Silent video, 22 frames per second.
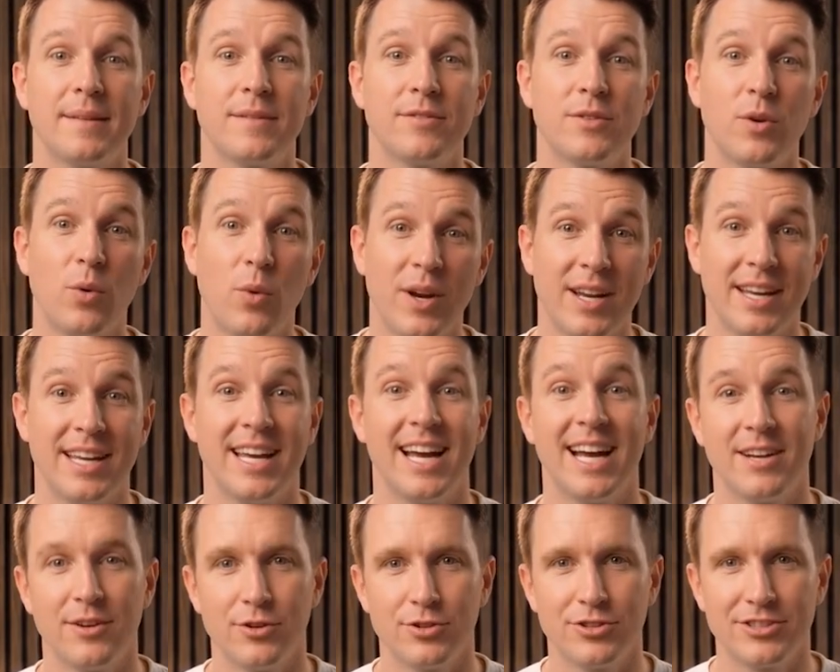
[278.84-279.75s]
For what it
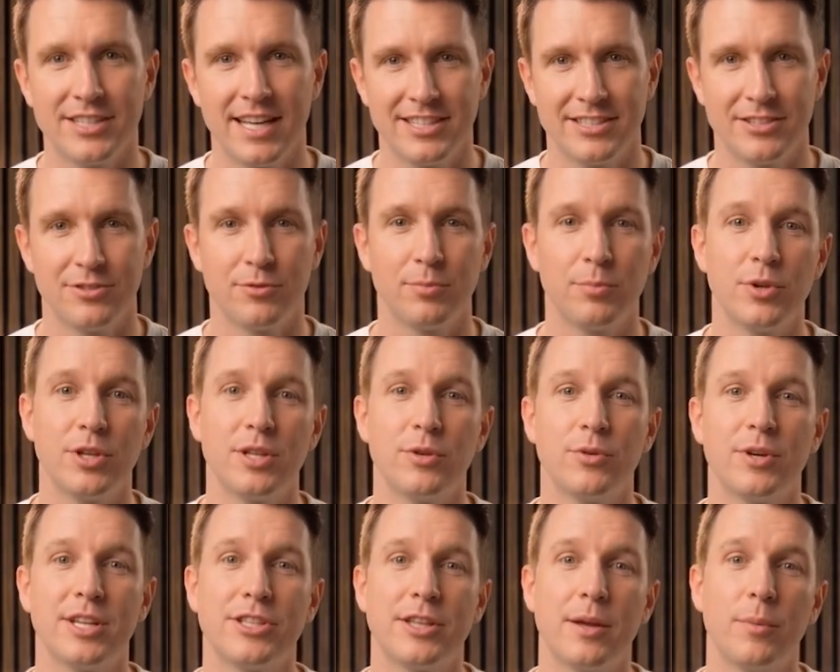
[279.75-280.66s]
handles, that's pretty
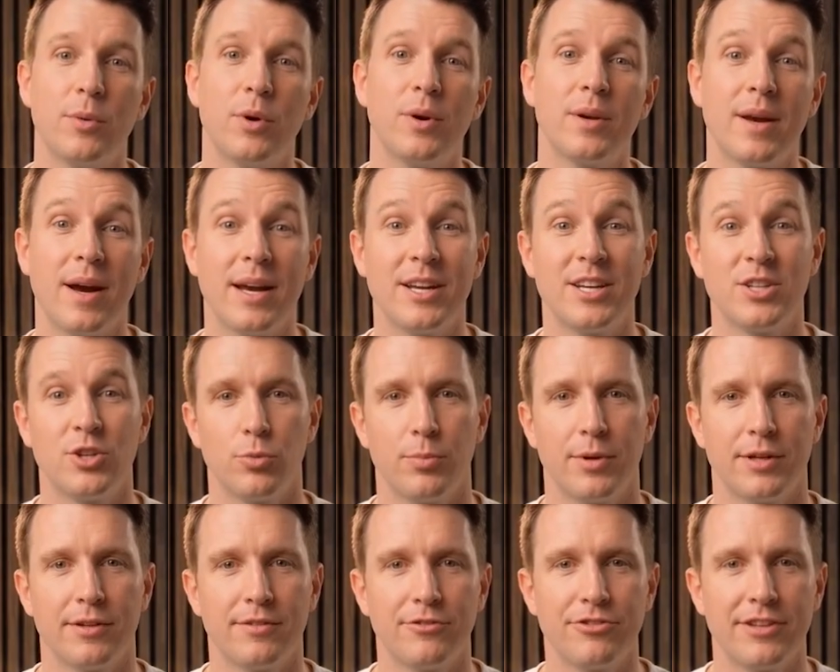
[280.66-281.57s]
reasonable. A
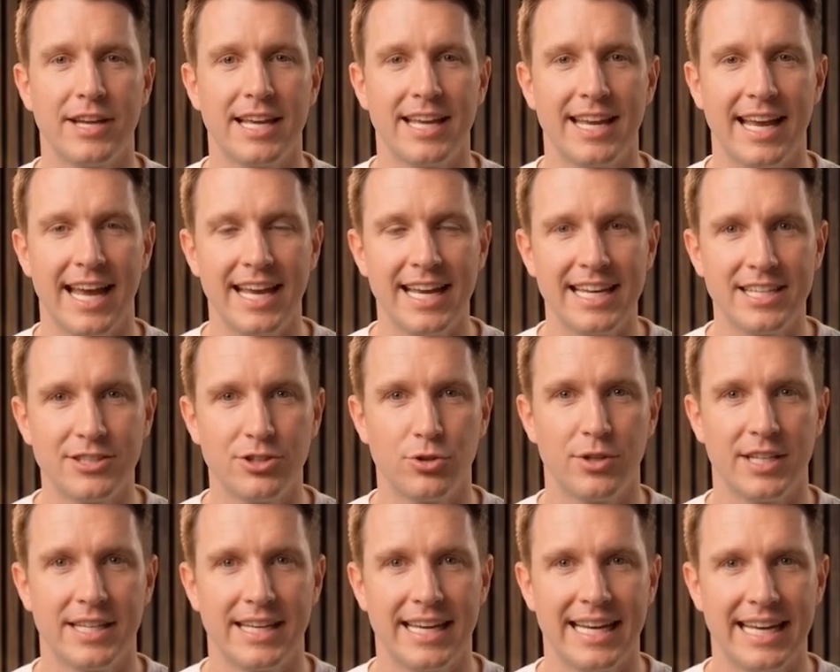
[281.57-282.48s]
human VA
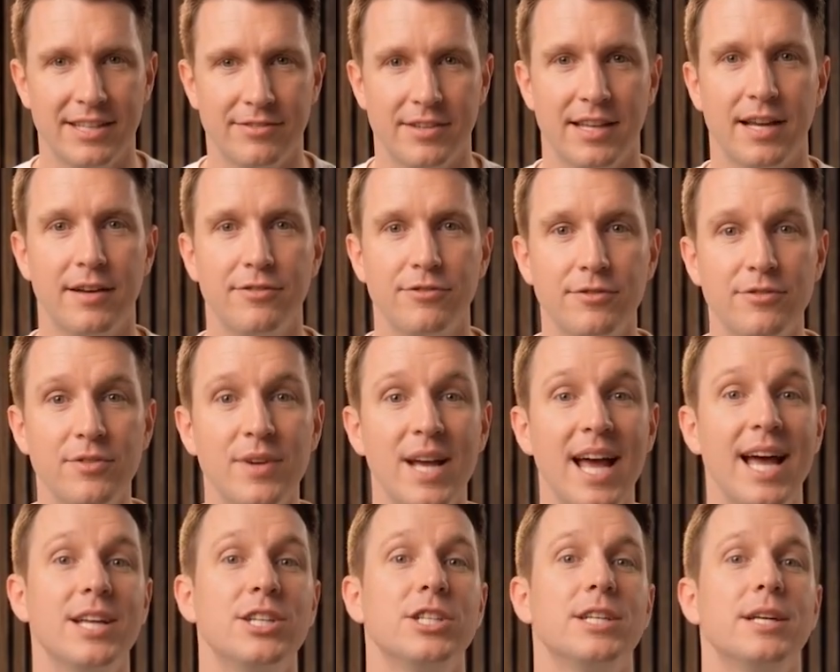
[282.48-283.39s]
doing even a
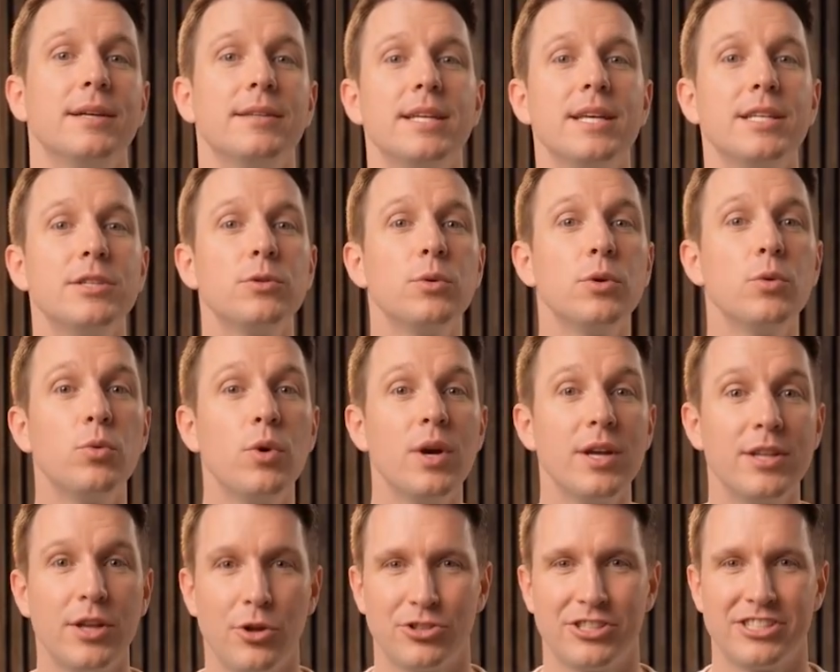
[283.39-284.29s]
fraction of this would
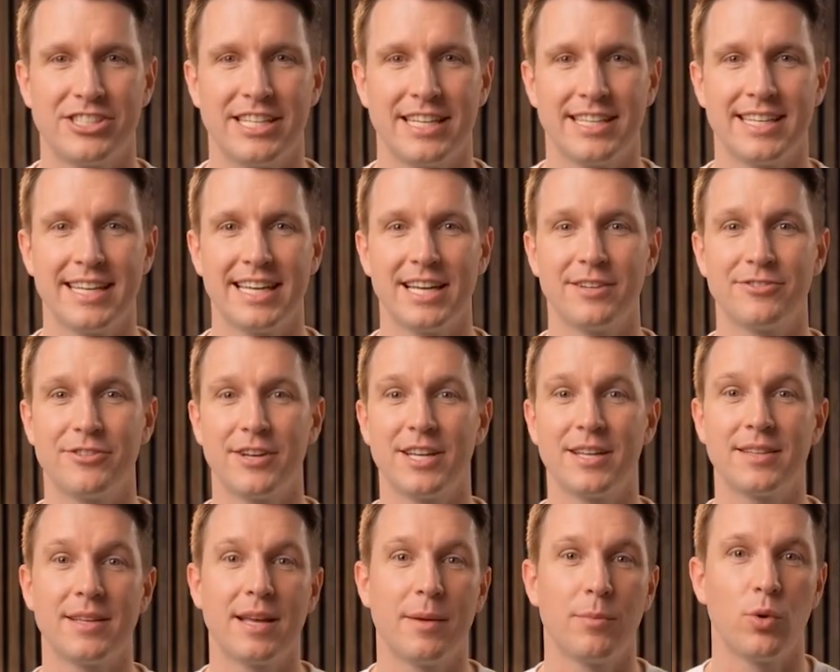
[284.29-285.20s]
run you
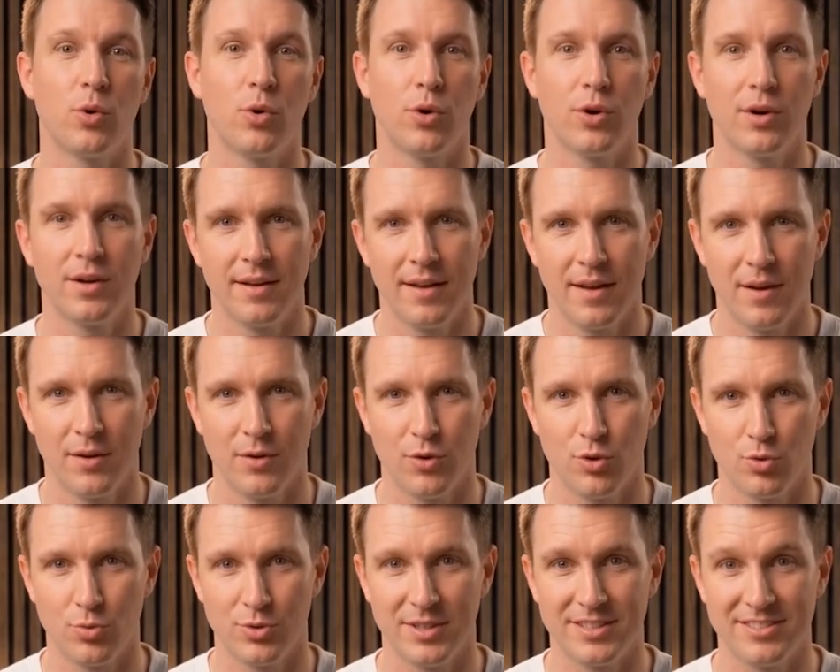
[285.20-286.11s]
significantly more.
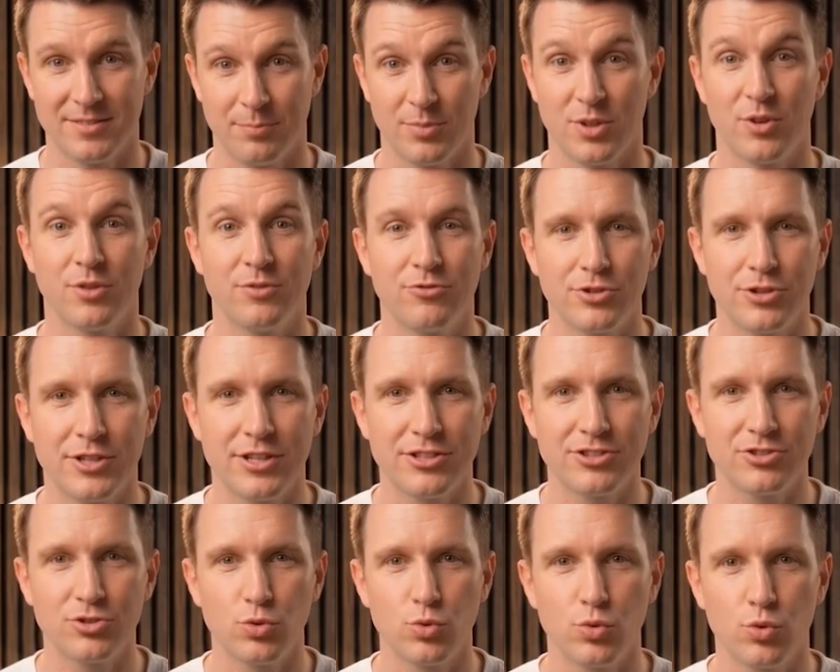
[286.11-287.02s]
Who it's built for
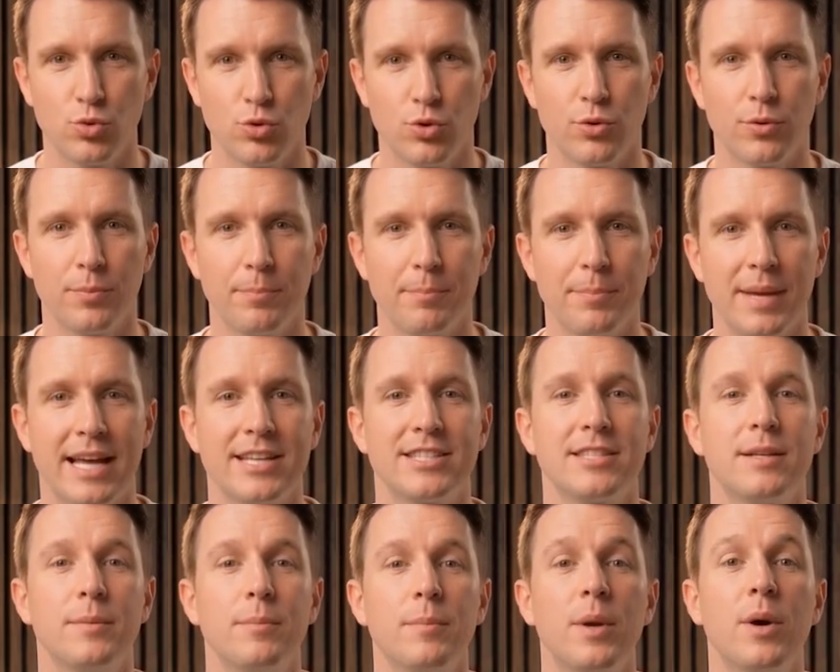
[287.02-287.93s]
this tool
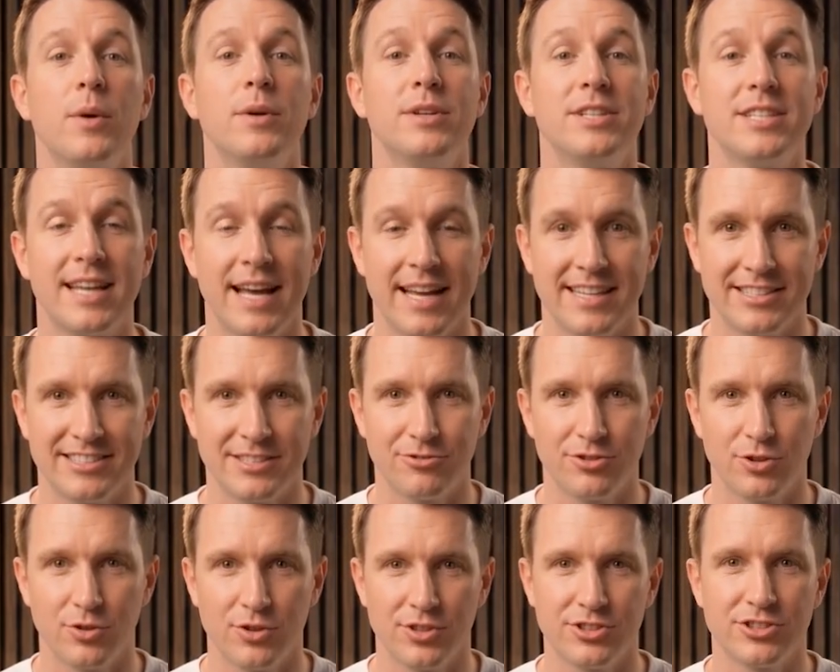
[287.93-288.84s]
makes the most sense
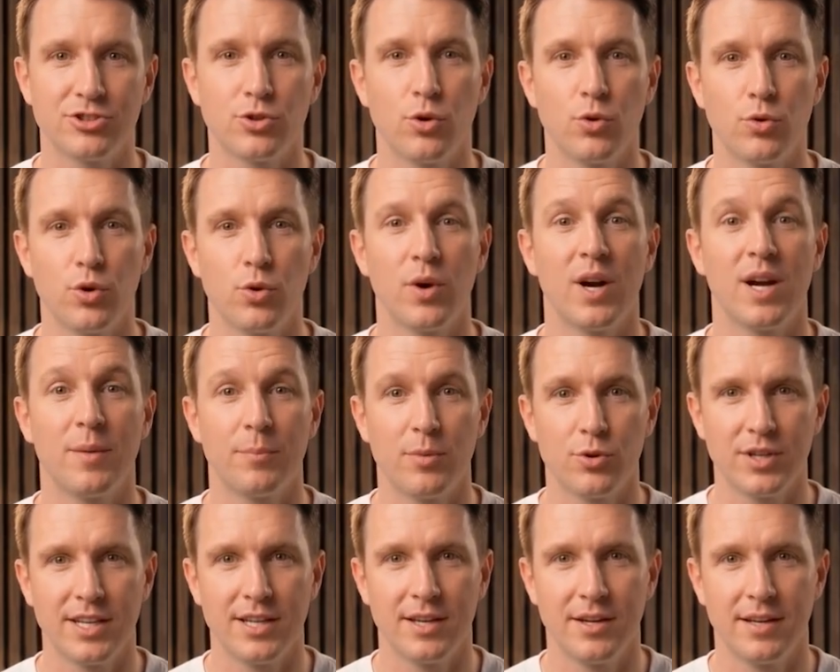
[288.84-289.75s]
if you're a solo
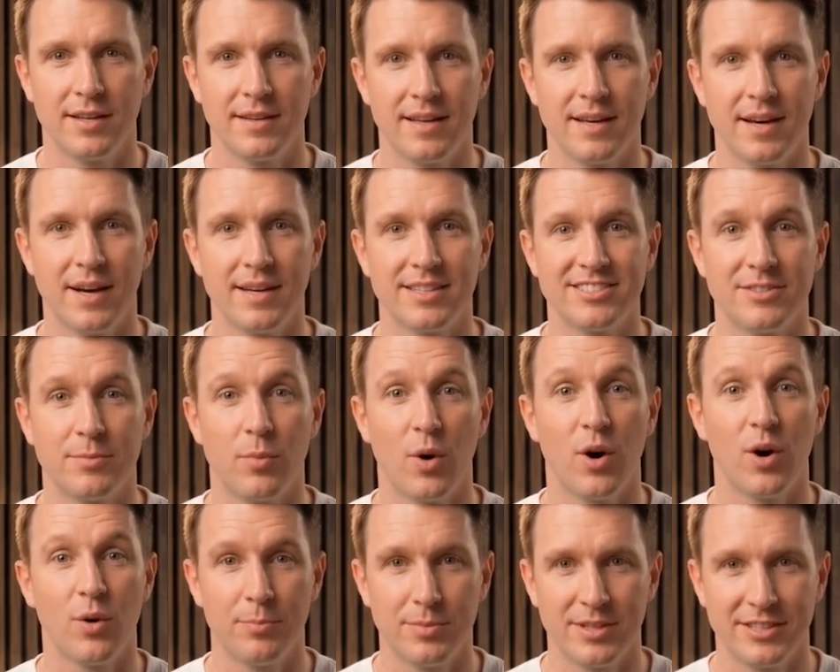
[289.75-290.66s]
operator, a
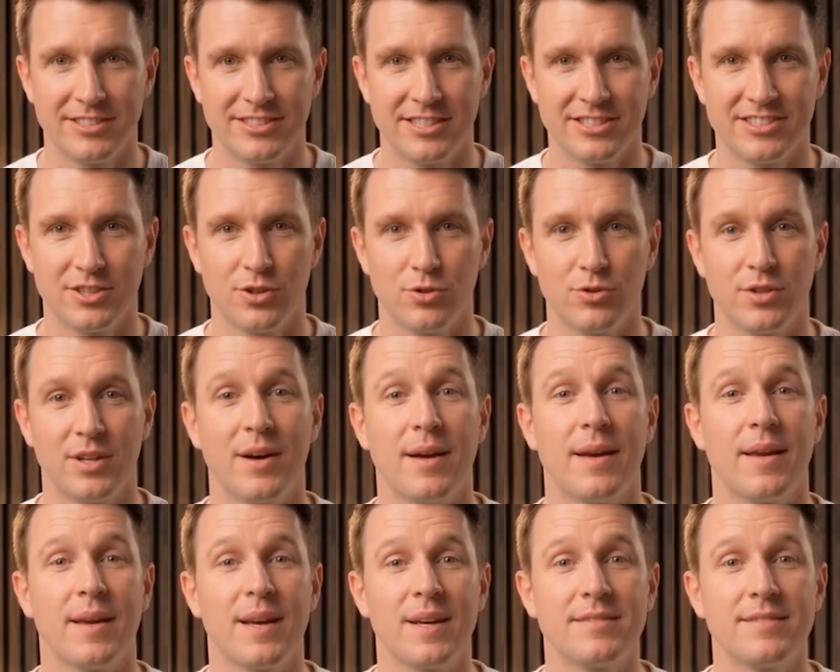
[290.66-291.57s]
small business
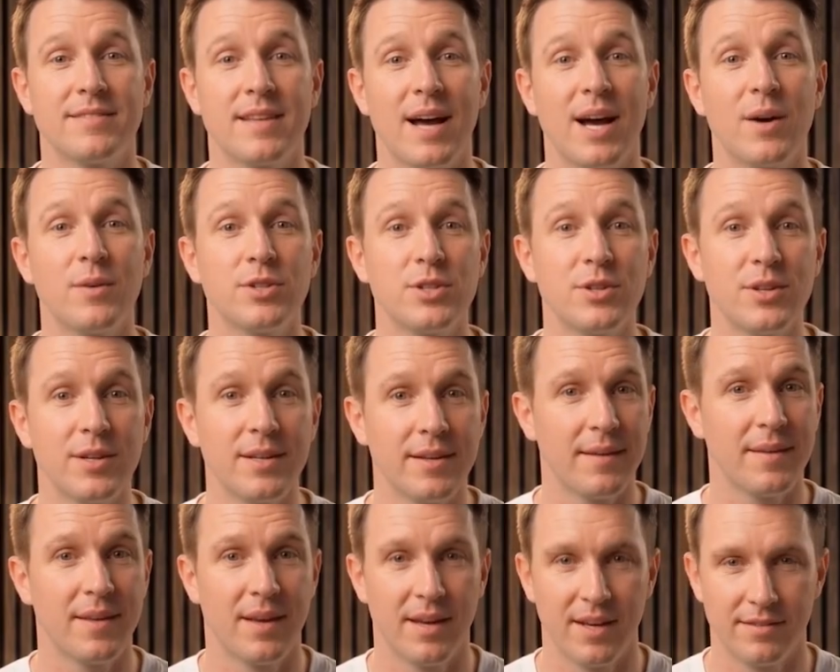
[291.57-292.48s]
owner, a founder,
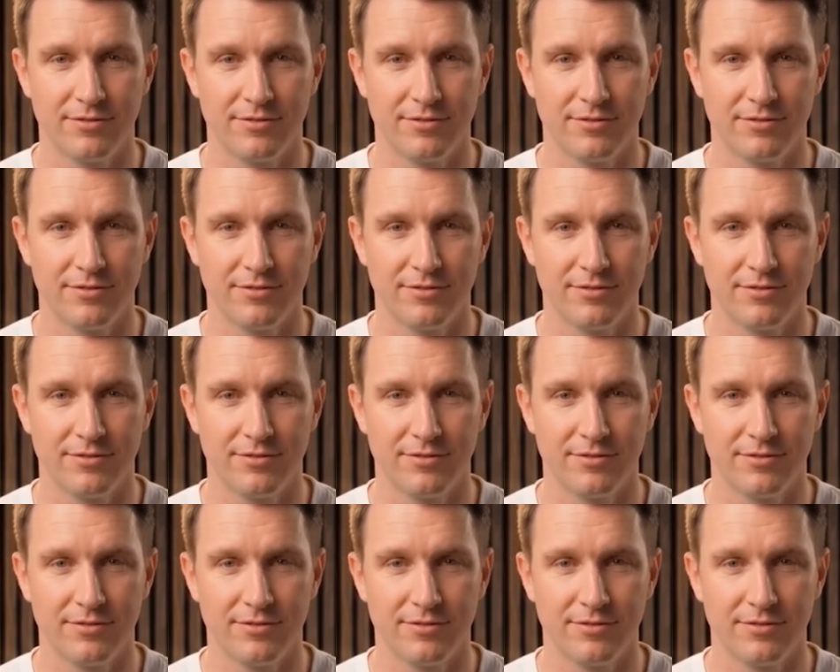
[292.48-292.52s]
a